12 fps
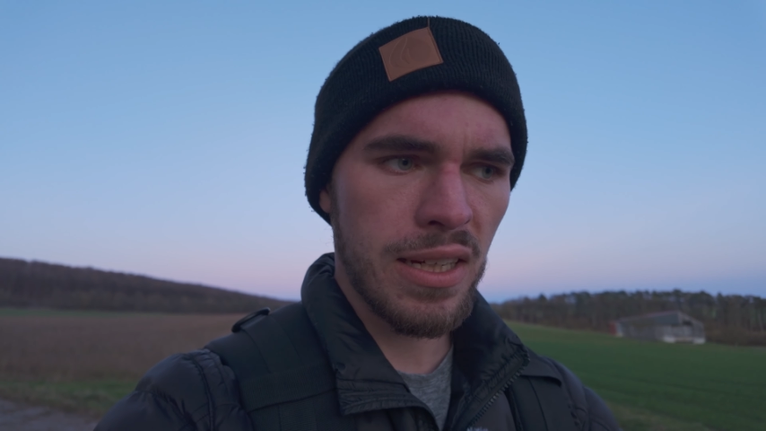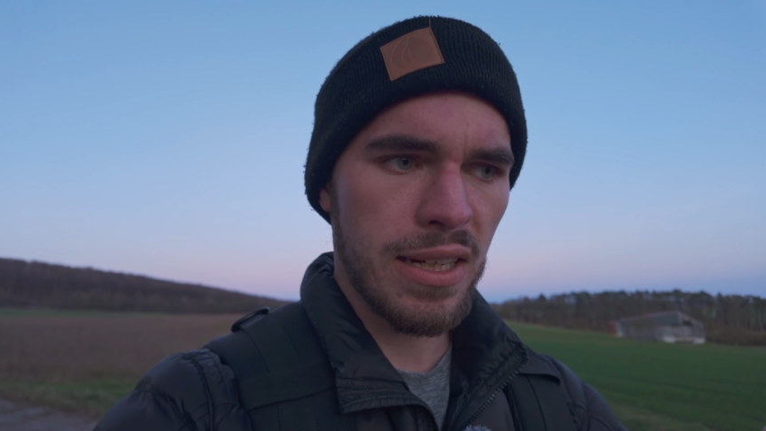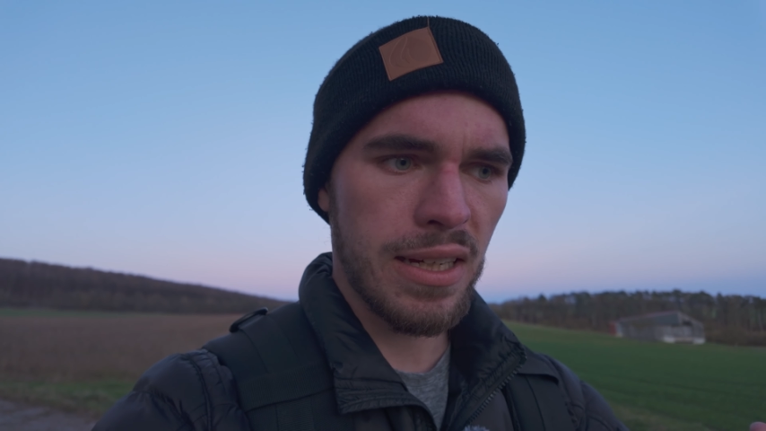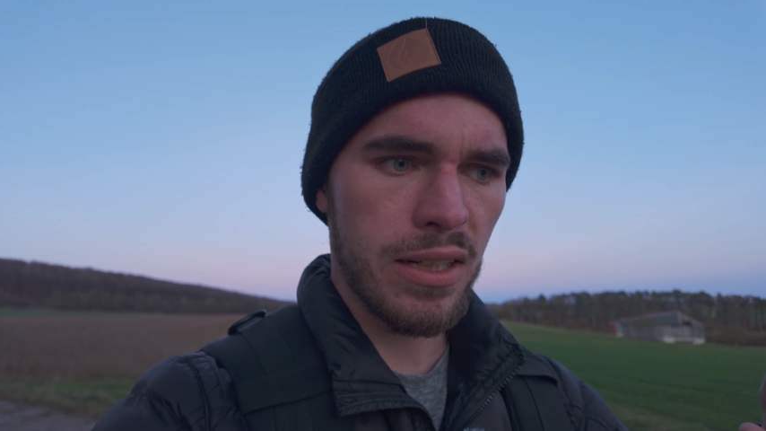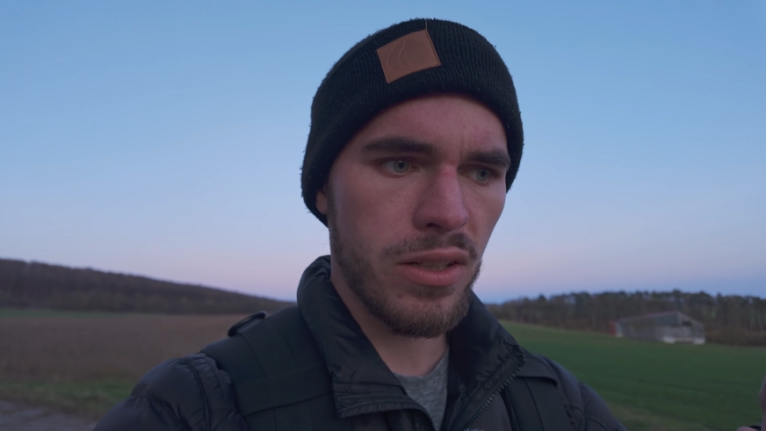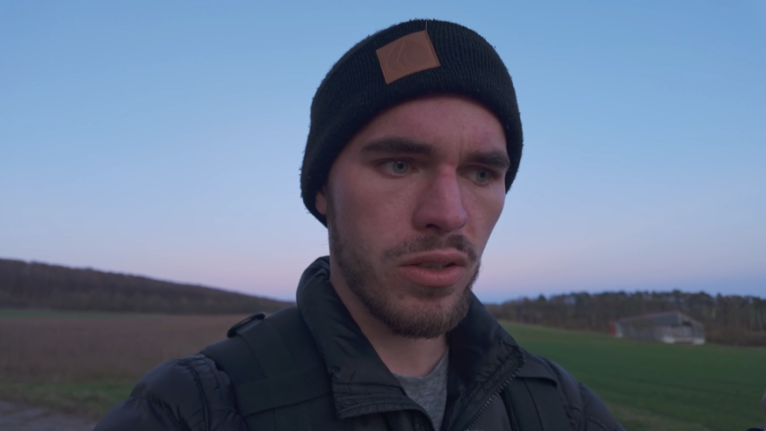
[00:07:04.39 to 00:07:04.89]

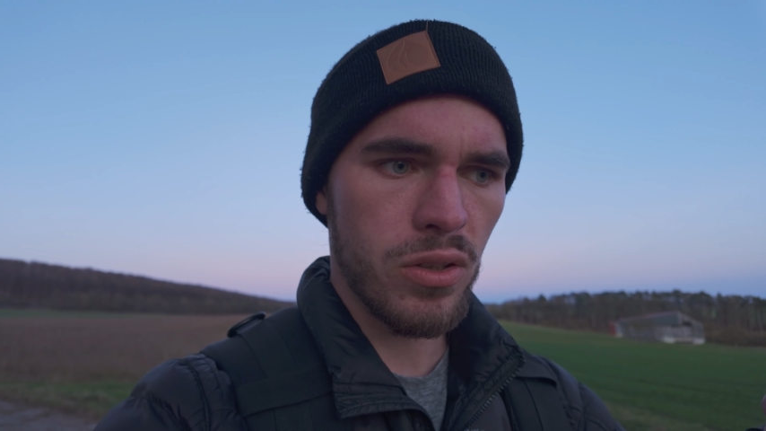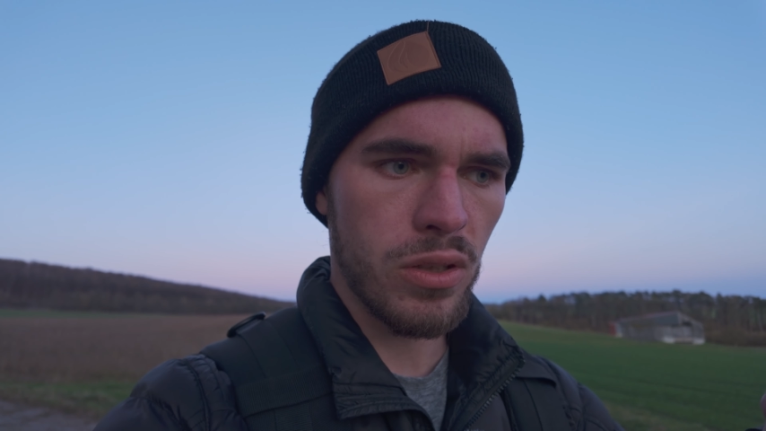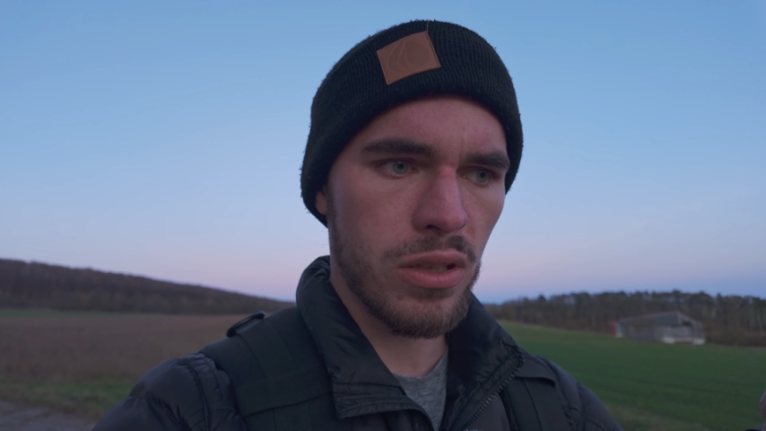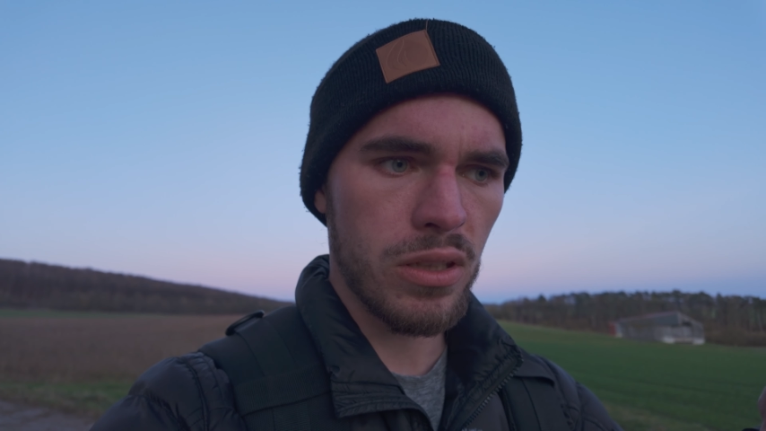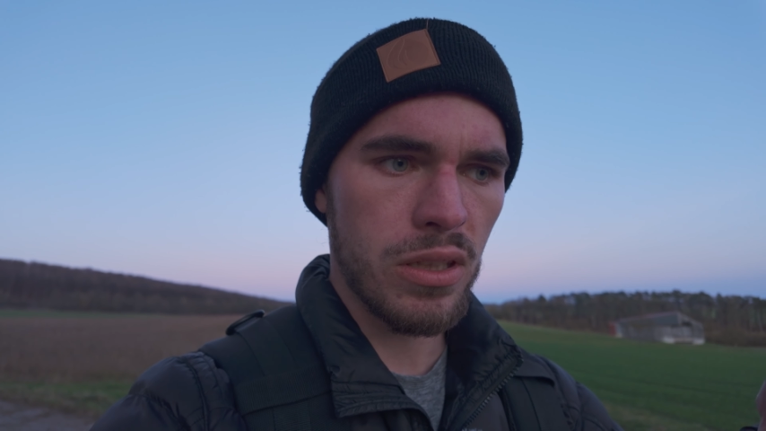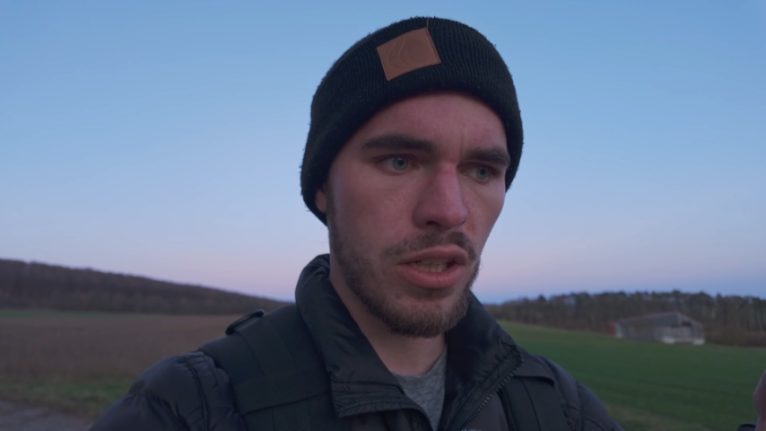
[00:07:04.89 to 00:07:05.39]
and
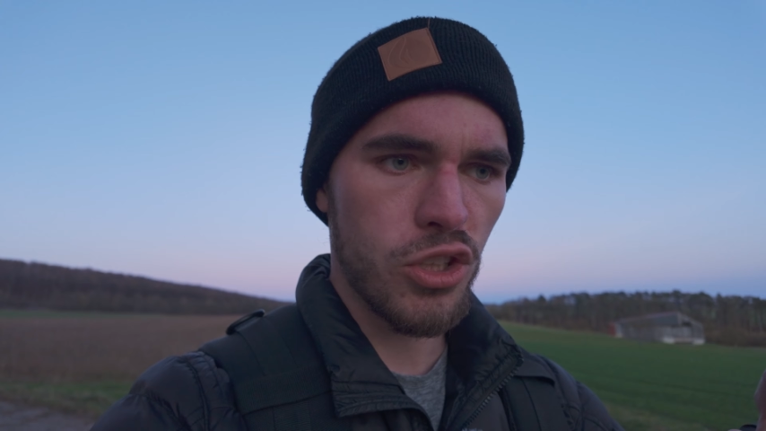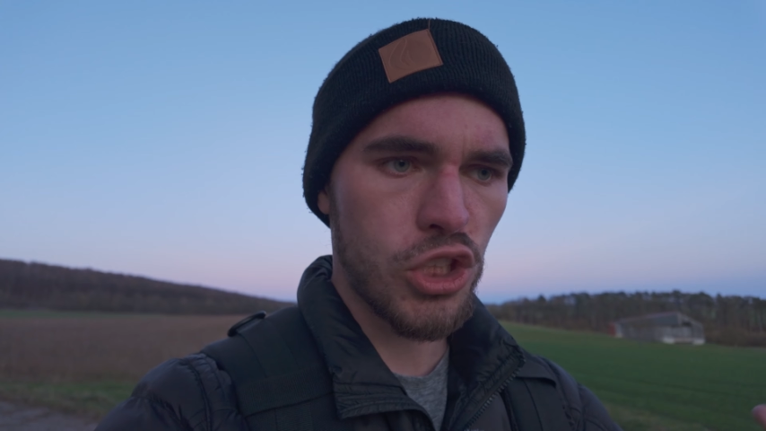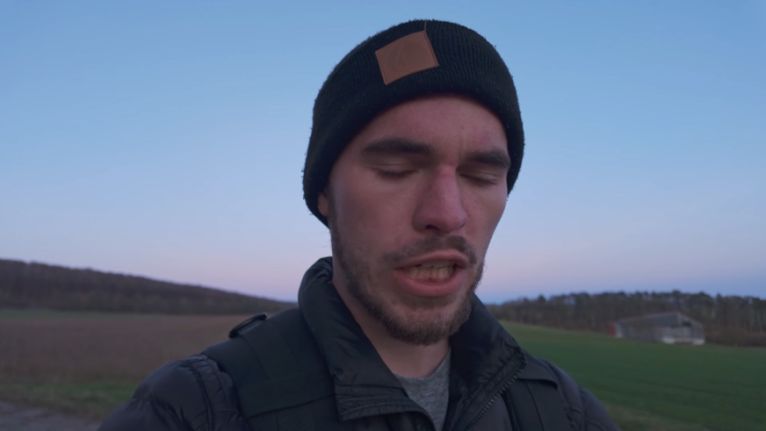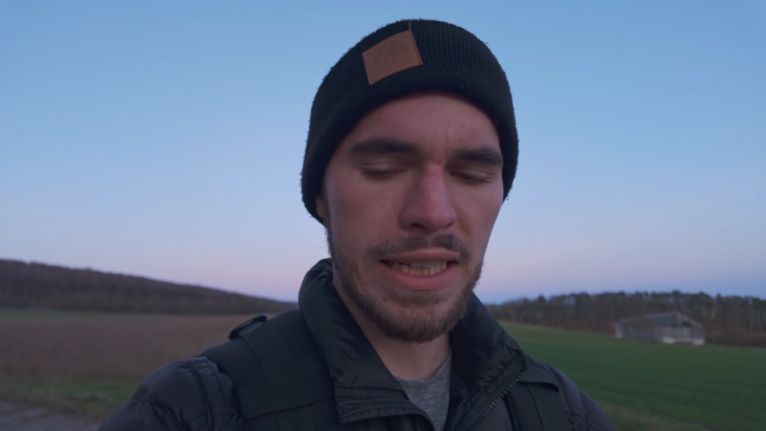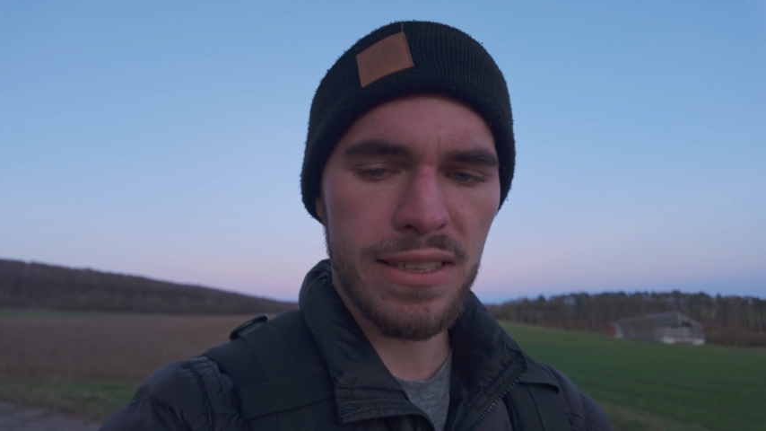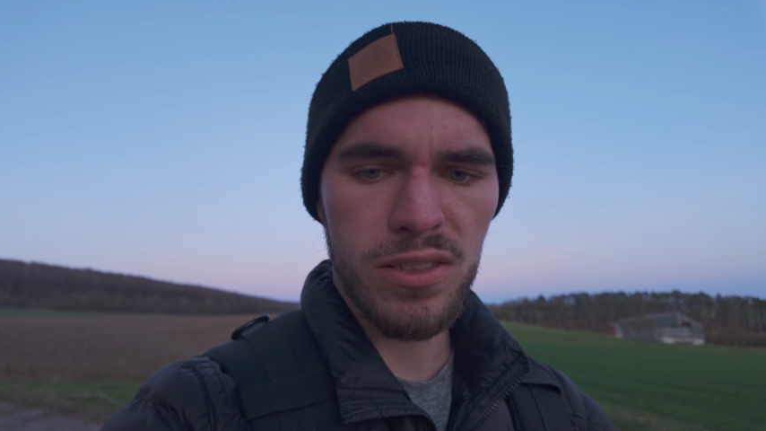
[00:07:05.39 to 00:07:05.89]
on
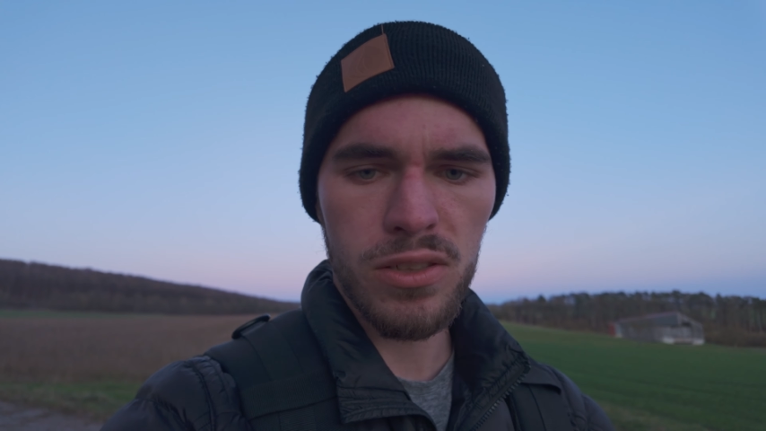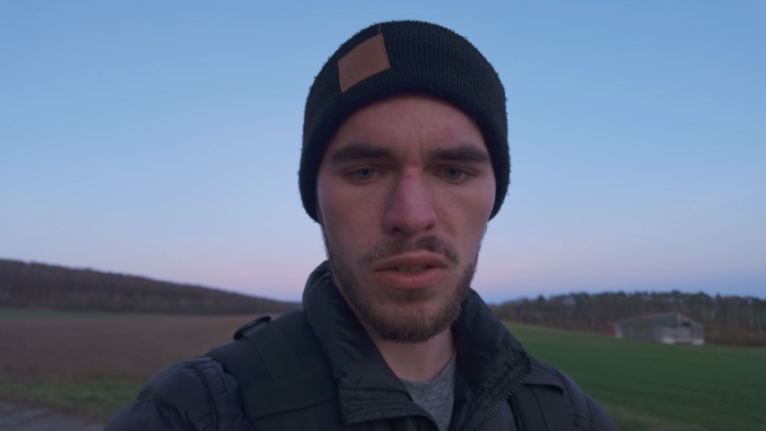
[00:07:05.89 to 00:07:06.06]
shades